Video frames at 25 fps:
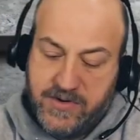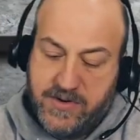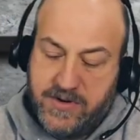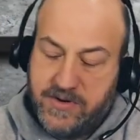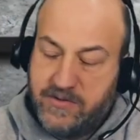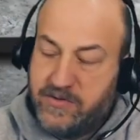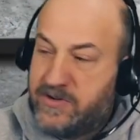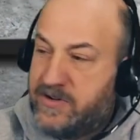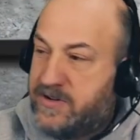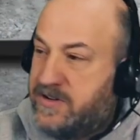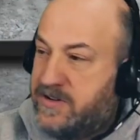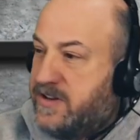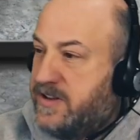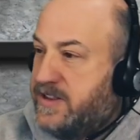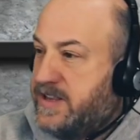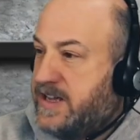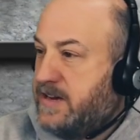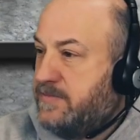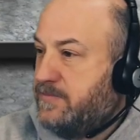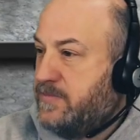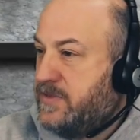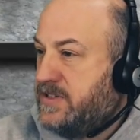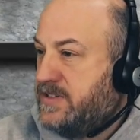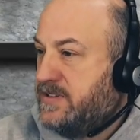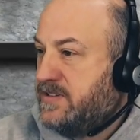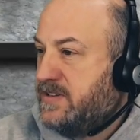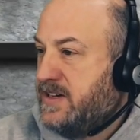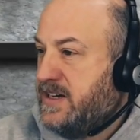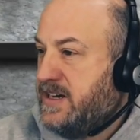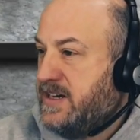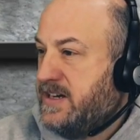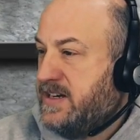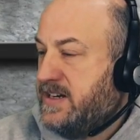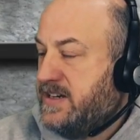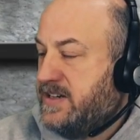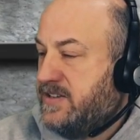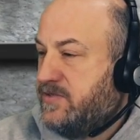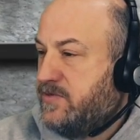we'll call that
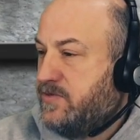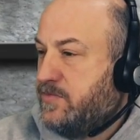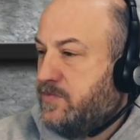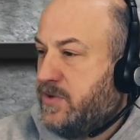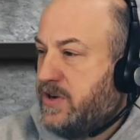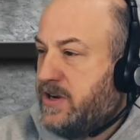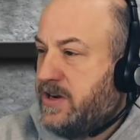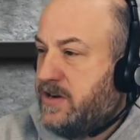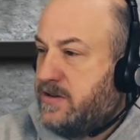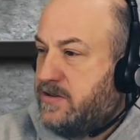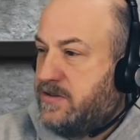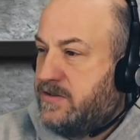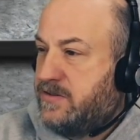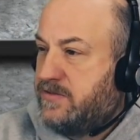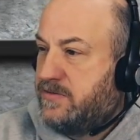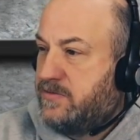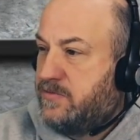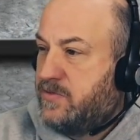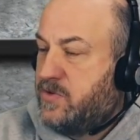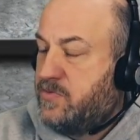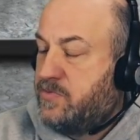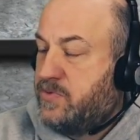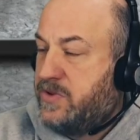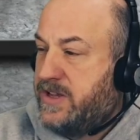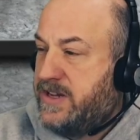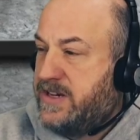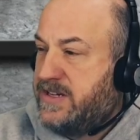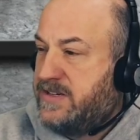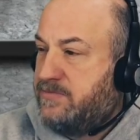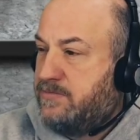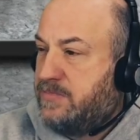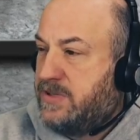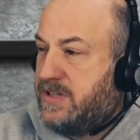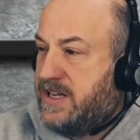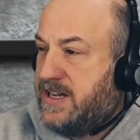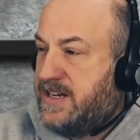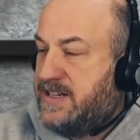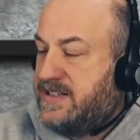miscellaneous. Replace
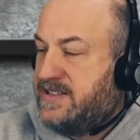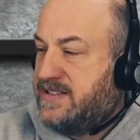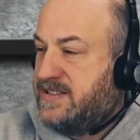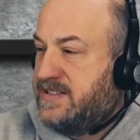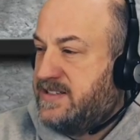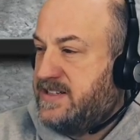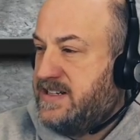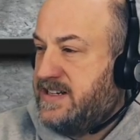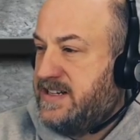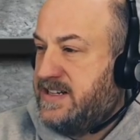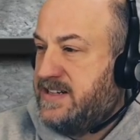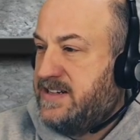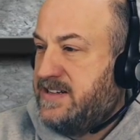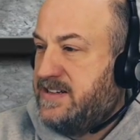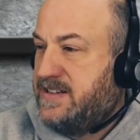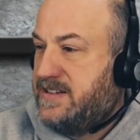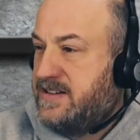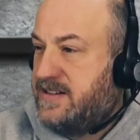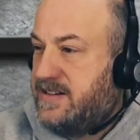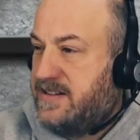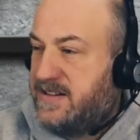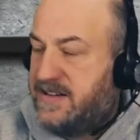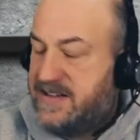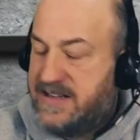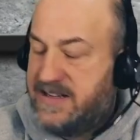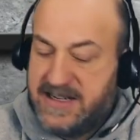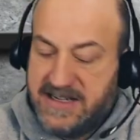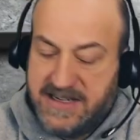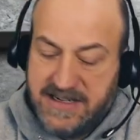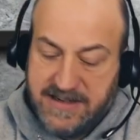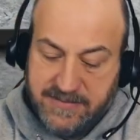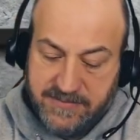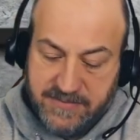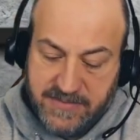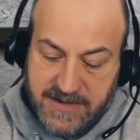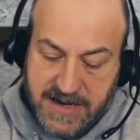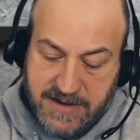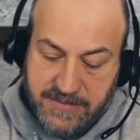blinds as needed.
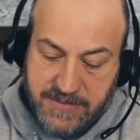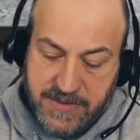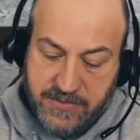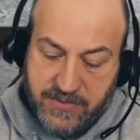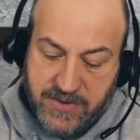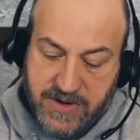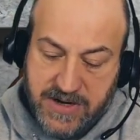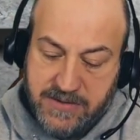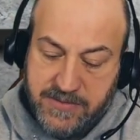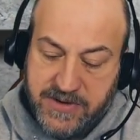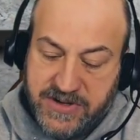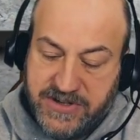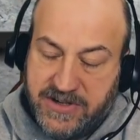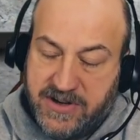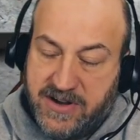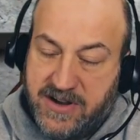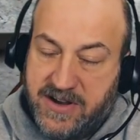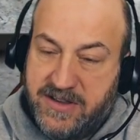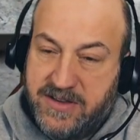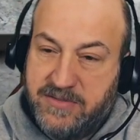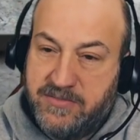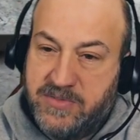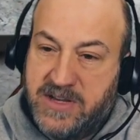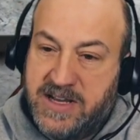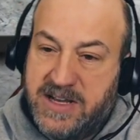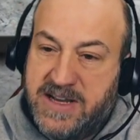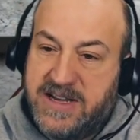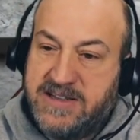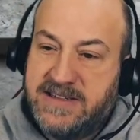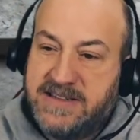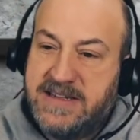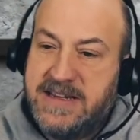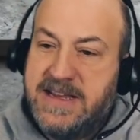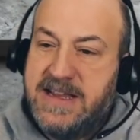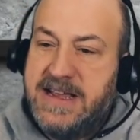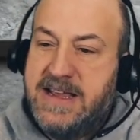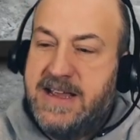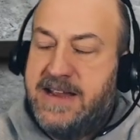I mean, pretty much all the blinds.
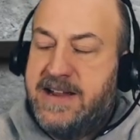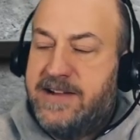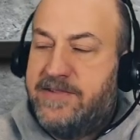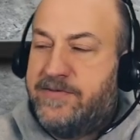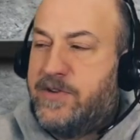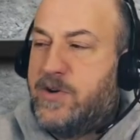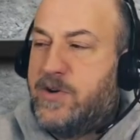For a